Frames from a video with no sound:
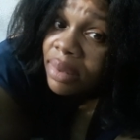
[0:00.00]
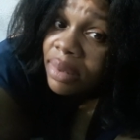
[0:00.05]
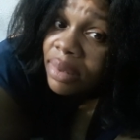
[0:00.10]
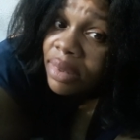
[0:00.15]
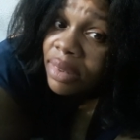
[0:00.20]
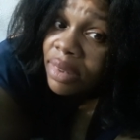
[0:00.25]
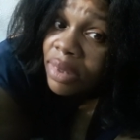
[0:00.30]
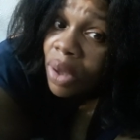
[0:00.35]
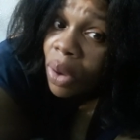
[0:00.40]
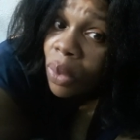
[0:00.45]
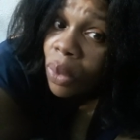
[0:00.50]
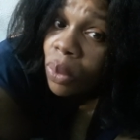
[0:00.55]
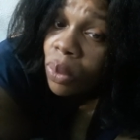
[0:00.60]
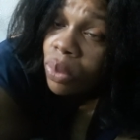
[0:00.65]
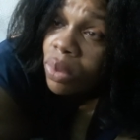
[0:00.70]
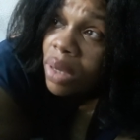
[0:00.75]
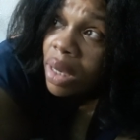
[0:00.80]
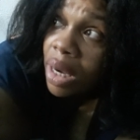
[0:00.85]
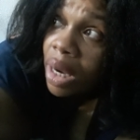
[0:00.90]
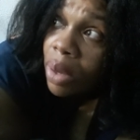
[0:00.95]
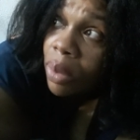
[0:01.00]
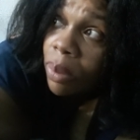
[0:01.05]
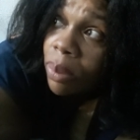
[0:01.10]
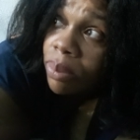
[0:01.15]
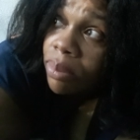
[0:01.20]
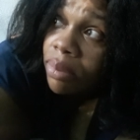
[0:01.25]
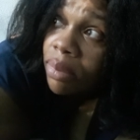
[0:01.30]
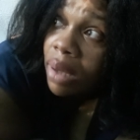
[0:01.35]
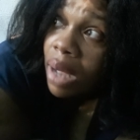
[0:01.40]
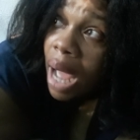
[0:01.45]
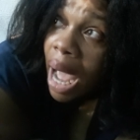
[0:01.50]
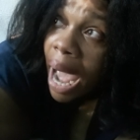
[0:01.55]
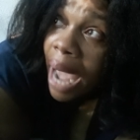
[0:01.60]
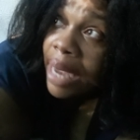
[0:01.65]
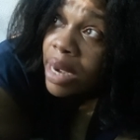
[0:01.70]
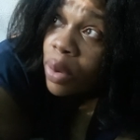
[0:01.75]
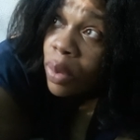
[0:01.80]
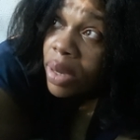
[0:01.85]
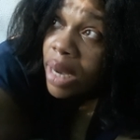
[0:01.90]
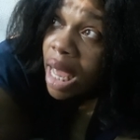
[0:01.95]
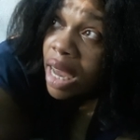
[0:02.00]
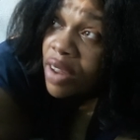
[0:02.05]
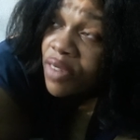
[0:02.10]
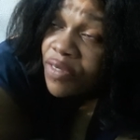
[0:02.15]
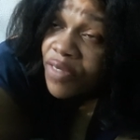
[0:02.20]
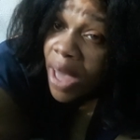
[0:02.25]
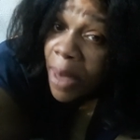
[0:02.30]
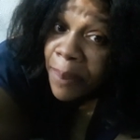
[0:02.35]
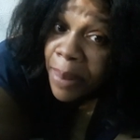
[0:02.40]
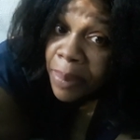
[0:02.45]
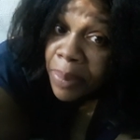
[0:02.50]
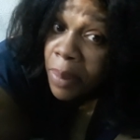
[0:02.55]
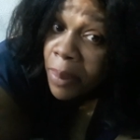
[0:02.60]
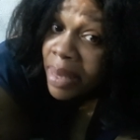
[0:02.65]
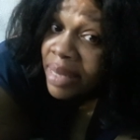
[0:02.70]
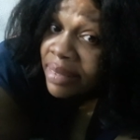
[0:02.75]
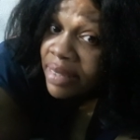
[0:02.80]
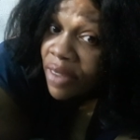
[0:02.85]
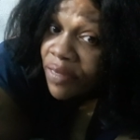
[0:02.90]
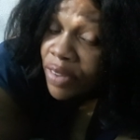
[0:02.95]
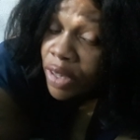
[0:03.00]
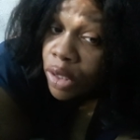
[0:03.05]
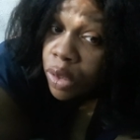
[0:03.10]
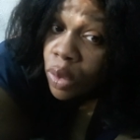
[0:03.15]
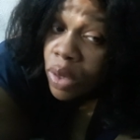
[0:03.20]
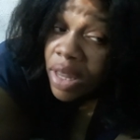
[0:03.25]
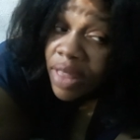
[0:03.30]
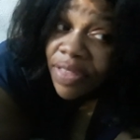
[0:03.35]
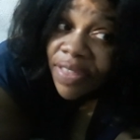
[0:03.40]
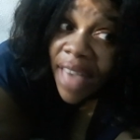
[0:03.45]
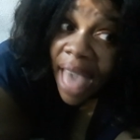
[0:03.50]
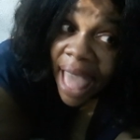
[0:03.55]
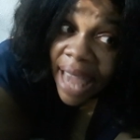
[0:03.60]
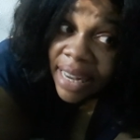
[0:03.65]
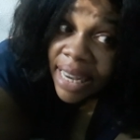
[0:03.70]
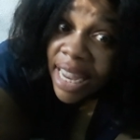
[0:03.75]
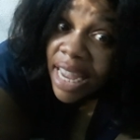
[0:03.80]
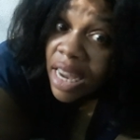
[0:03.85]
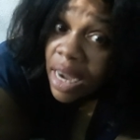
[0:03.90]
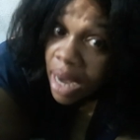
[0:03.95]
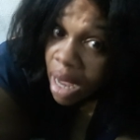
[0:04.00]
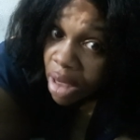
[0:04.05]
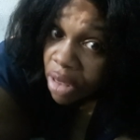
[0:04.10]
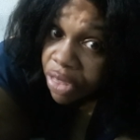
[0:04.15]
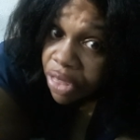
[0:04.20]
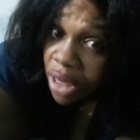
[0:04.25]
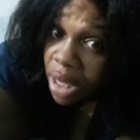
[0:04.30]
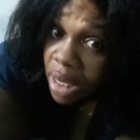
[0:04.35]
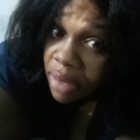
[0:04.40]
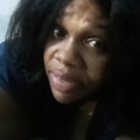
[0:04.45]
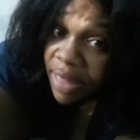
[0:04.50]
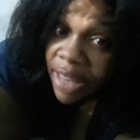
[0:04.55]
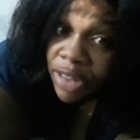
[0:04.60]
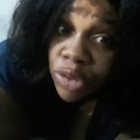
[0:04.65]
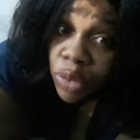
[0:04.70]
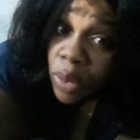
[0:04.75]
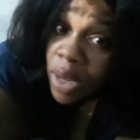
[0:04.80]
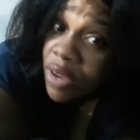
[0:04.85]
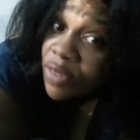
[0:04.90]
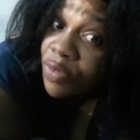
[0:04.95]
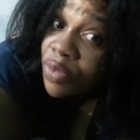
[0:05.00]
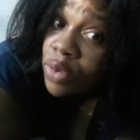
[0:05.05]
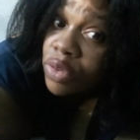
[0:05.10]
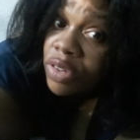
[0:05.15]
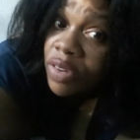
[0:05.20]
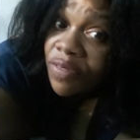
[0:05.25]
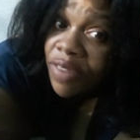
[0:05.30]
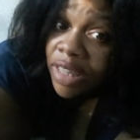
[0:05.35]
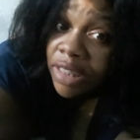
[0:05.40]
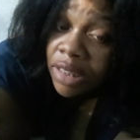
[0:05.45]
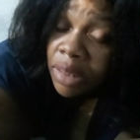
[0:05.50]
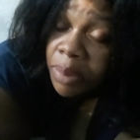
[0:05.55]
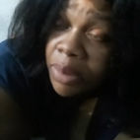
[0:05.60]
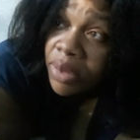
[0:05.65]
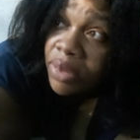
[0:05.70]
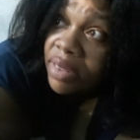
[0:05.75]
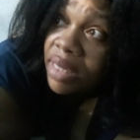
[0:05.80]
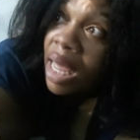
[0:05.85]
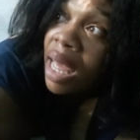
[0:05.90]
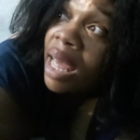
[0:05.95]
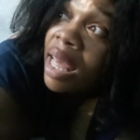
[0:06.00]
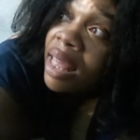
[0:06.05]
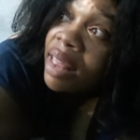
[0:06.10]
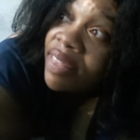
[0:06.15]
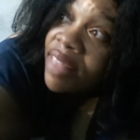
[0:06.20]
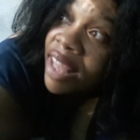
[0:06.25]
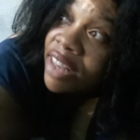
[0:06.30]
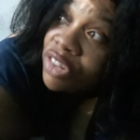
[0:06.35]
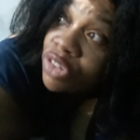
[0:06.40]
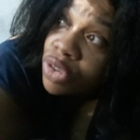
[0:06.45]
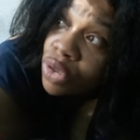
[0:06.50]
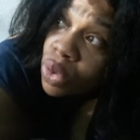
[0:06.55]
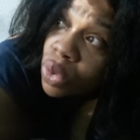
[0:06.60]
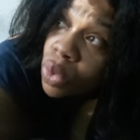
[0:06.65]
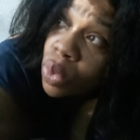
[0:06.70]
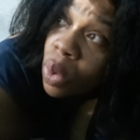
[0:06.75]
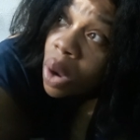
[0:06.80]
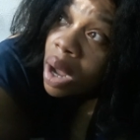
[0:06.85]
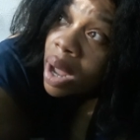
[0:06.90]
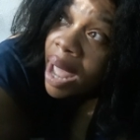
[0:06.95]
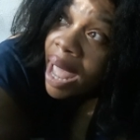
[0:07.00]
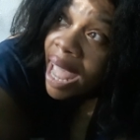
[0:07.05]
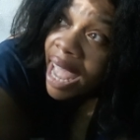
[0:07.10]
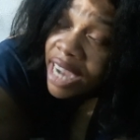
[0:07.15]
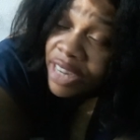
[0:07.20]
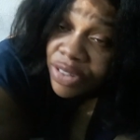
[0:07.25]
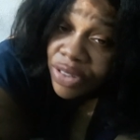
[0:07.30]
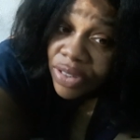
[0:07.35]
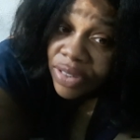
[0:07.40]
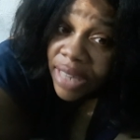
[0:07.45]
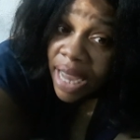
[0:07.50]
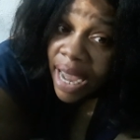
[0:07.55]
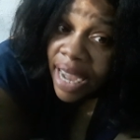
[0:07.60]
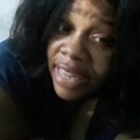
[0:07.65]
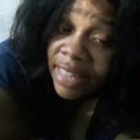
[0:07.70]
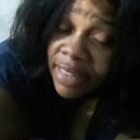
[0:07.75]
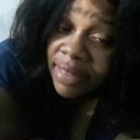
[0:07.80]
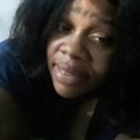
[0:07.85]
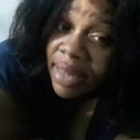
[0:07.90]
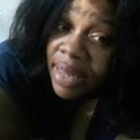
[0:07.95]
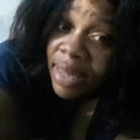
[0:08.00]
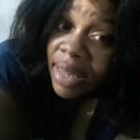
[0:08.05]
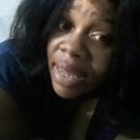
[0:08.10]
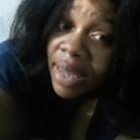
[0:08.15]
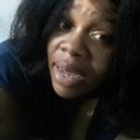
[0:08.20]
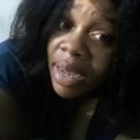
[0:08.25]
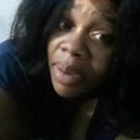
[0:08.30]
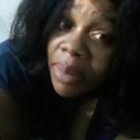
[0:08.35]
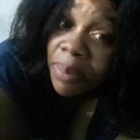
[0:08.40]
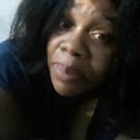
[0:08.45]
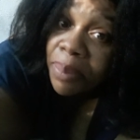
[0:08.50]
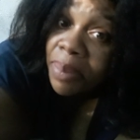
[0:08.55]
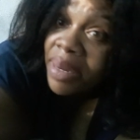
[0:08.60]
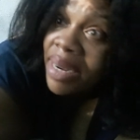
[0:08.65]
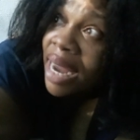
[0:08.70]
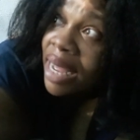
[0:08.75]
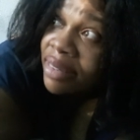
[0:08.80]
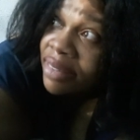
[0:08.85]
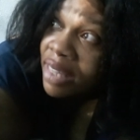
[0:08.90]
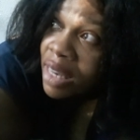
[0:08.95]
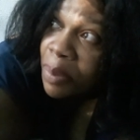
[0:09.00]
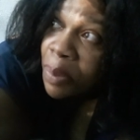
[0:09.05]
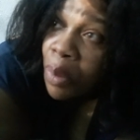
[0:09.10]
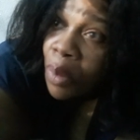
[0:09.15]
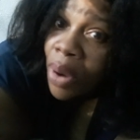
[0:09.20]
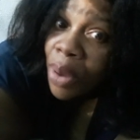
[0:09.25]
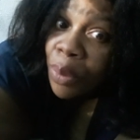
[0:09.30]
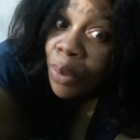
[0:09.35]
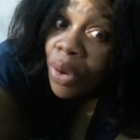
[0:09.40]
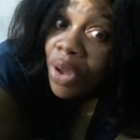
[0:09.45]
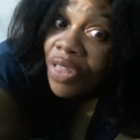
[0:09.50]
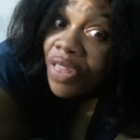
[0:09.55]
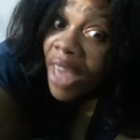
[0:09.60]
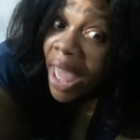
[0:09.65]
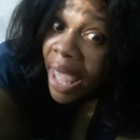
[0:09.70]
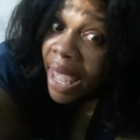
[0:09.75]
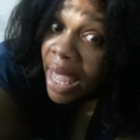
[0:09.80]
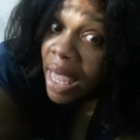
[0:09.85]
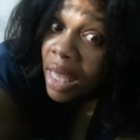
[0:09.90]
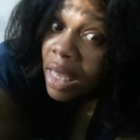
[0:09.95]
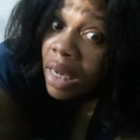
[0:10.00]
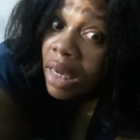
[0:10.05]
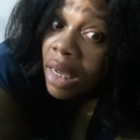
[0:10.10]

So, I know a lot of fat people, myself included, that eat healthy, that do eat fruits and vegetables, that do exercise, but not to the point where they,